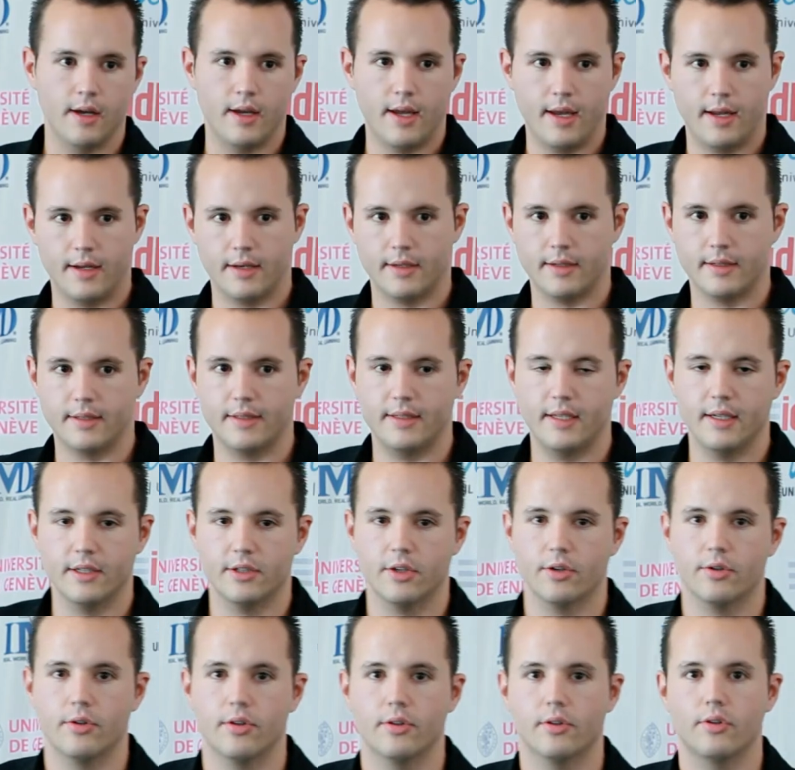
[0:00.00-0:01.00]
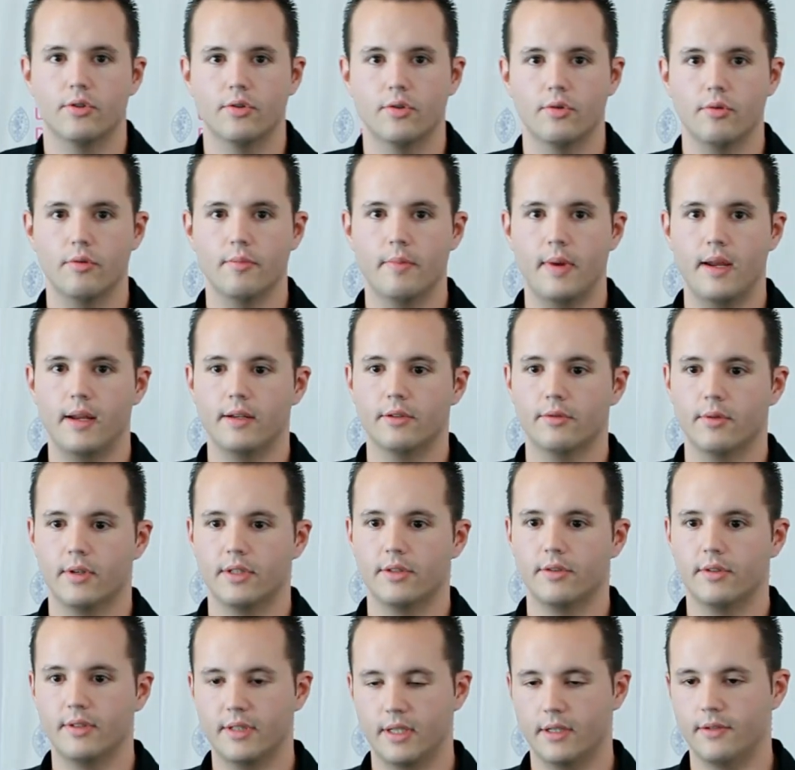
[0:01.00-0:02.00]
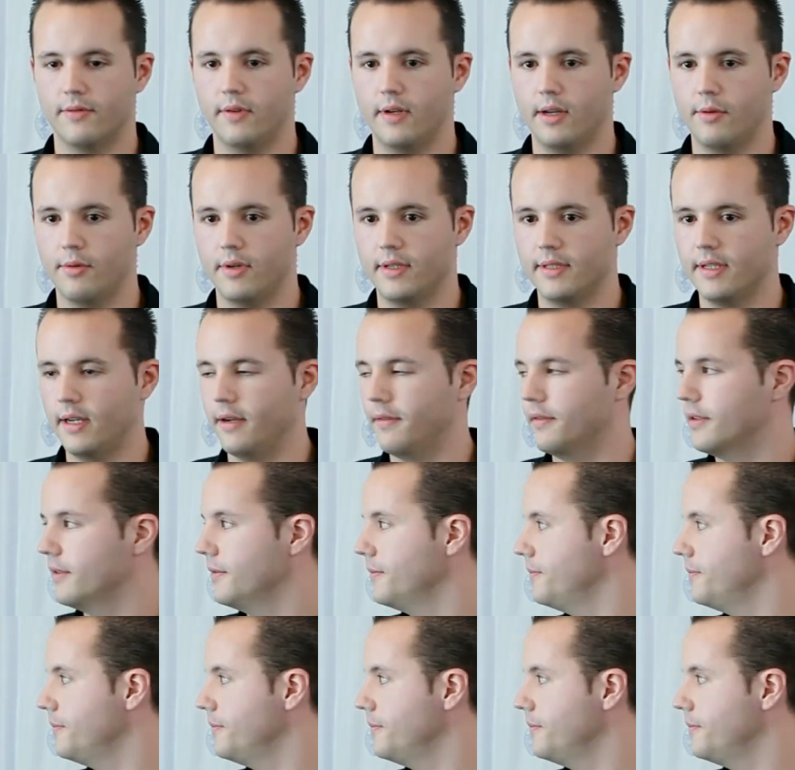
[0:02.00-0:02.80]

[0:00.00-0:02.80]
and 602 mails were successfully received.